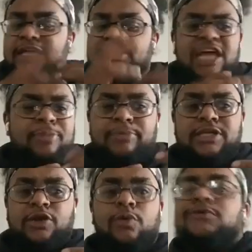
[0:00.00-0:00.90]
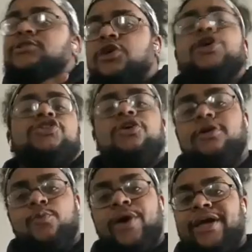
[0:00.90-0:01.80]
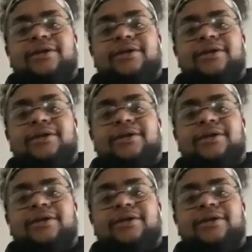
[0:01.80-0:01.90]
shape ups and always look a certain way.